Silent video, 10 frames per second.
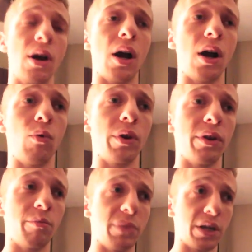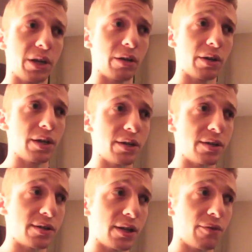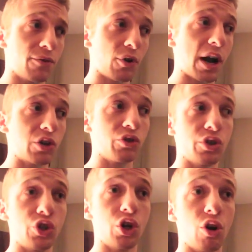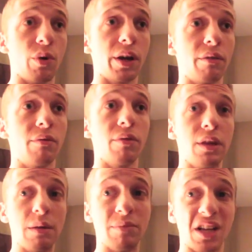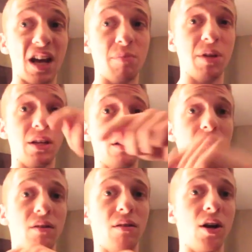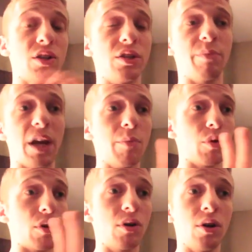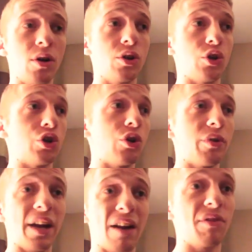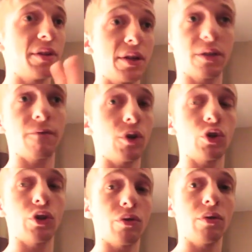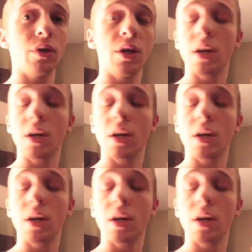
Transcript: One of them being is if they're actually showing them typing onto paper to show that everything is functional.